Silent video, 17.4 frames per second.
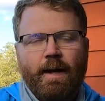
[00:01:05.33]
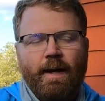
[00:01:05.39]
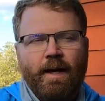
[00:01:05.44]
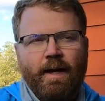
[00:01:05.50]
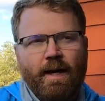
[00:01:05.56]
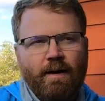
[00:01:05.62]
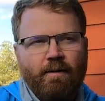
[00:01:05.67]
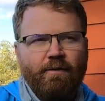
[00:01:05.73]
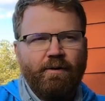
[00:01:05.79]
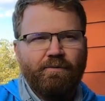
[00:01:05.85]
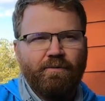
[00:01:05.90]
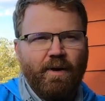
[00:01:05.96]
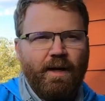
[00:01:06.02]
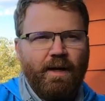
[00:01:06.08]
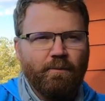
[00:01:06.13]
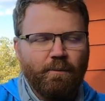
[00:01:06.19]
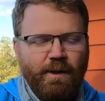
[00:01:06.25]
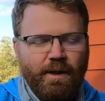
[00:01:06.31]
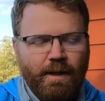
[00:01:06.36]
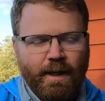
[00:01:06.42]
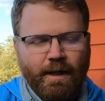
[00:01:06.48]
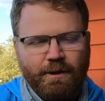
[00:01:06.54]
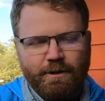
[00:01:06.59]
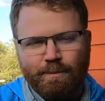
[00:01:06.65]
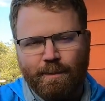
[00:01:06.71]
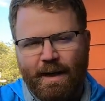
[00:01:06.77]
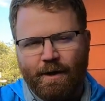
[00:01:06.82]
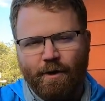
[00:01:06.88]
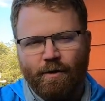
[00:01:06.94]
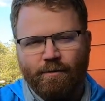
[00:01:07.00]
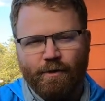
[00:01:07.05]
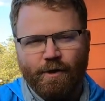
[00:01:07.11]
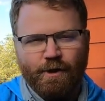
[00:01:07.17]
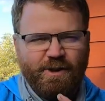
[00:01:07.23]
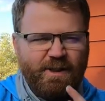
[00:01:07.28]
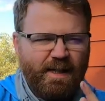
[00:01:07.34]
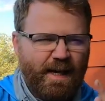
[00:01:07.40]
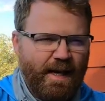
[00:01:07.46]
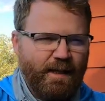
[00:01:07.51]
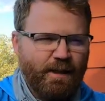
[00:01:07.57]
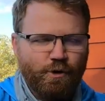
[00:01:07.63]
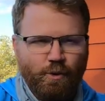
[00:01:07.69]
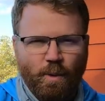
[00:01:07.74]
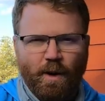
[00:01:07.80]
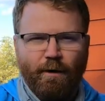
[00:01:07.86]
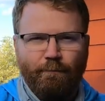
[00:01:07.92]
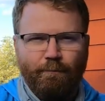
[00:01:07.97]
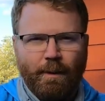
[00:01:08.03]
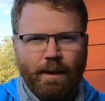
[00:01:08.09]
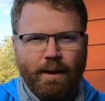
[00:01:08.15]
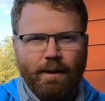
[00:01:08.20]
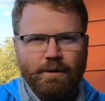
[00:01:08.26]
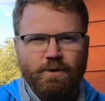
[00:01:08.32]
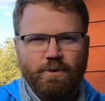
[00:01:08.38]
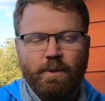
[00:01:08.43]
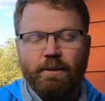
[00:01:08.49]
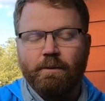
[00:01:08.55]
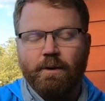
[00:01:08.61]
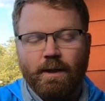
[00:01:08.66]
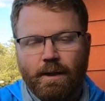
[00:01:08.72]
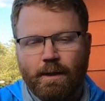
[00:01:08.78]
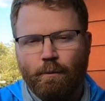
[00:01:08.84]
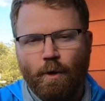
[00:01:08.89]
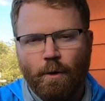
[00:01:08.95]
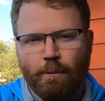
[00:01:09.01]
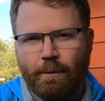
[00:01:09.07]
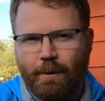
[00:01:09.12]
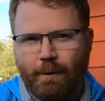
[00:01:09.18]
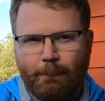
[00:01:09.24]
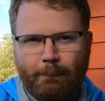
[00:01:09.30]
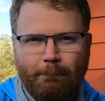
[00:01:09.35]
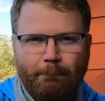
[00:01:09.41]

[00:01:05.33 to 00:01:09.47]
And every flathead we catch, about over 10, 12 pounds, we would cut them open